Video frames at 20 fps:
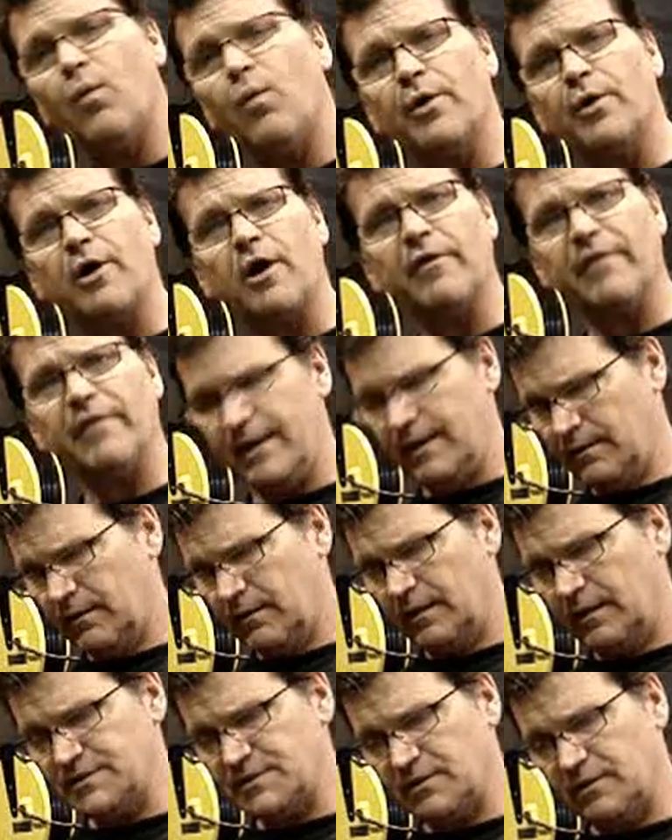what are they?
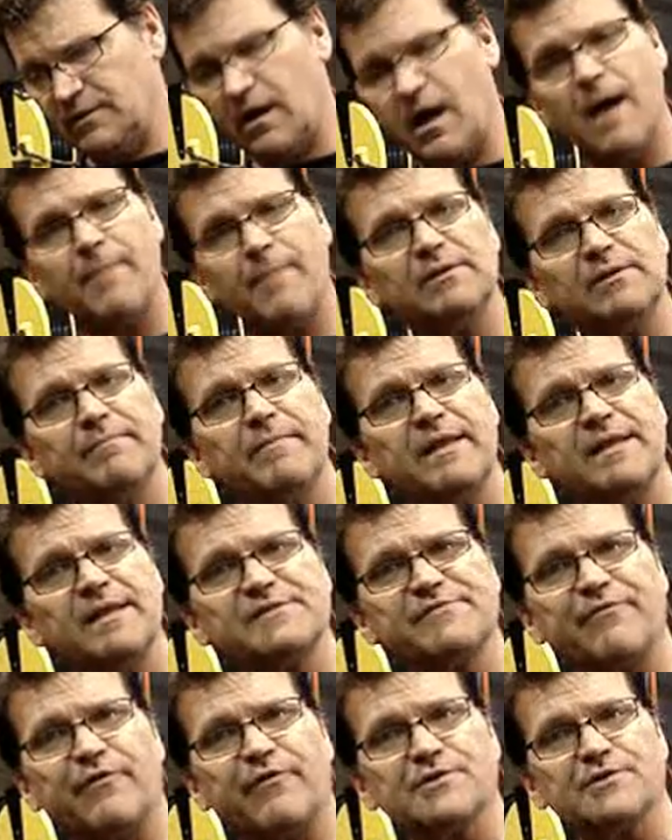A couple of
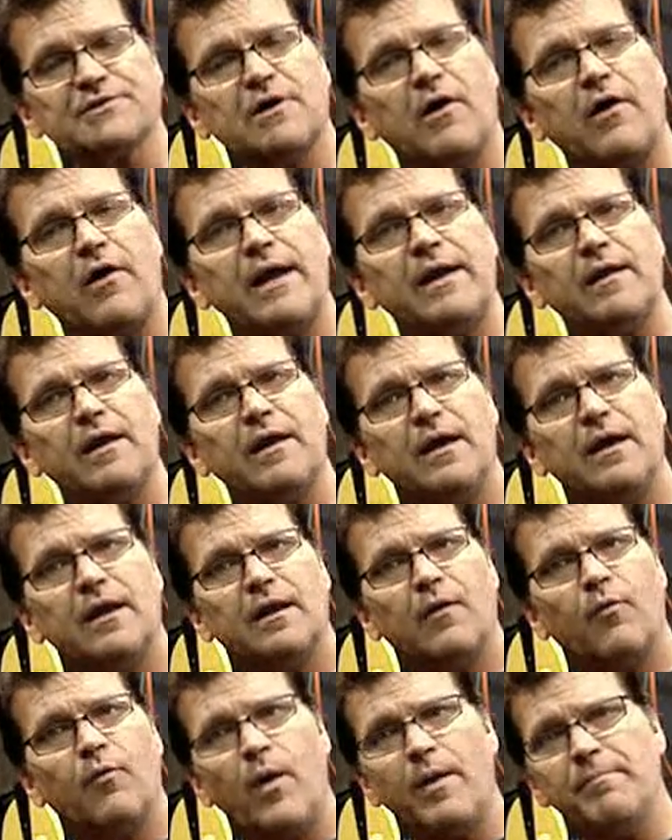myths first, all right?
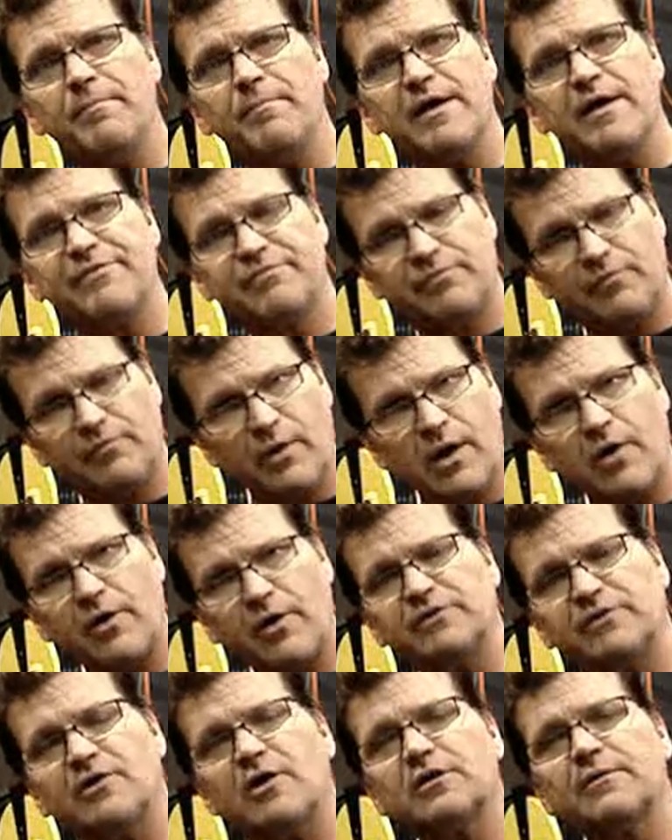One myth we
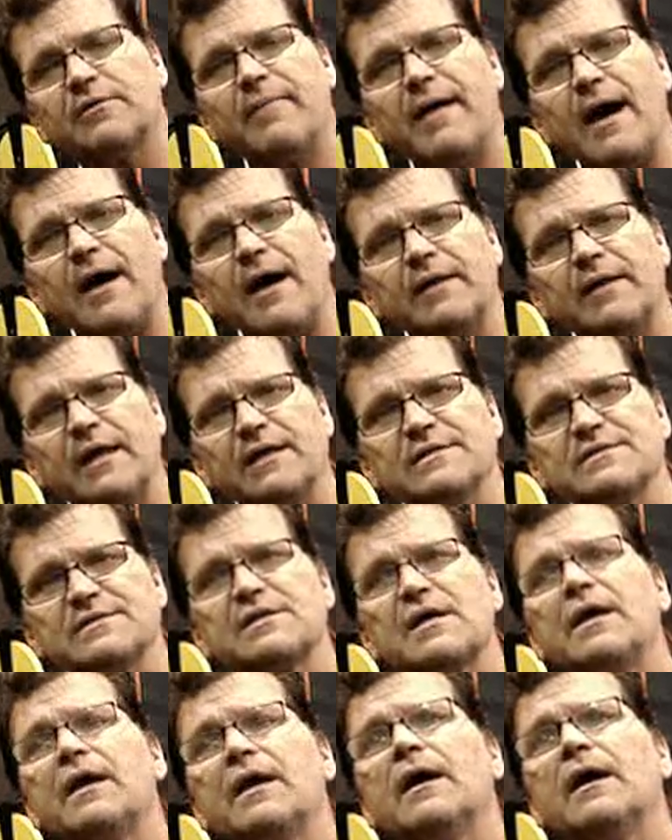already talked about
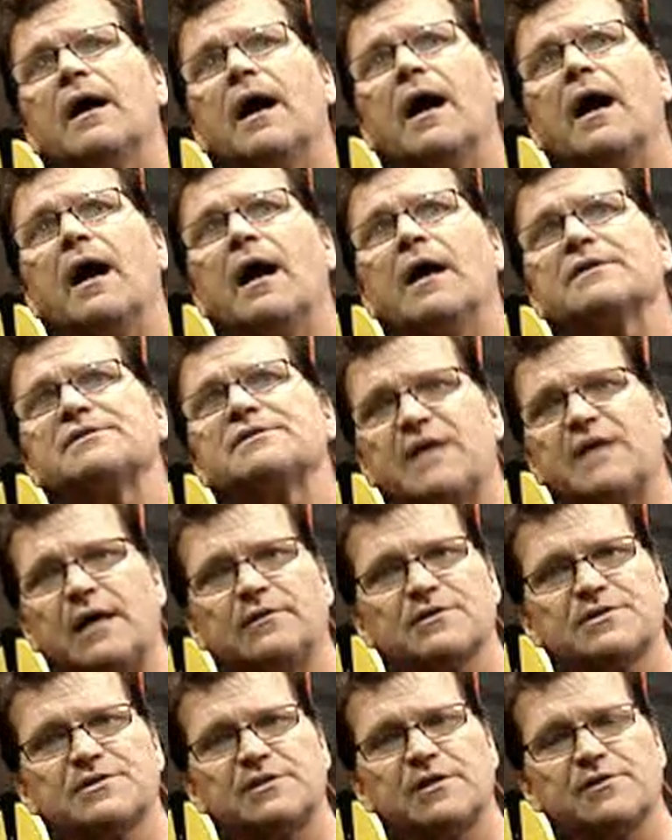is
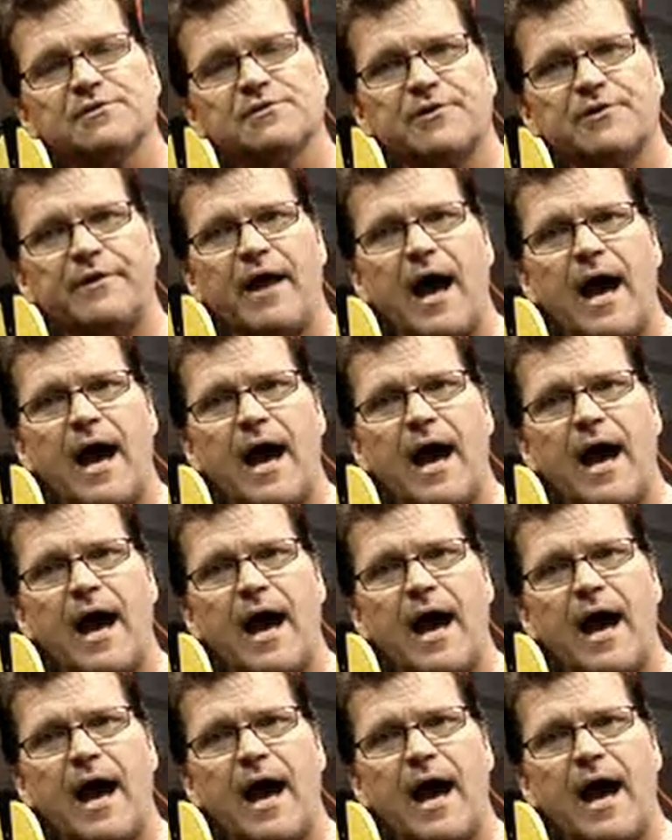stainless steels are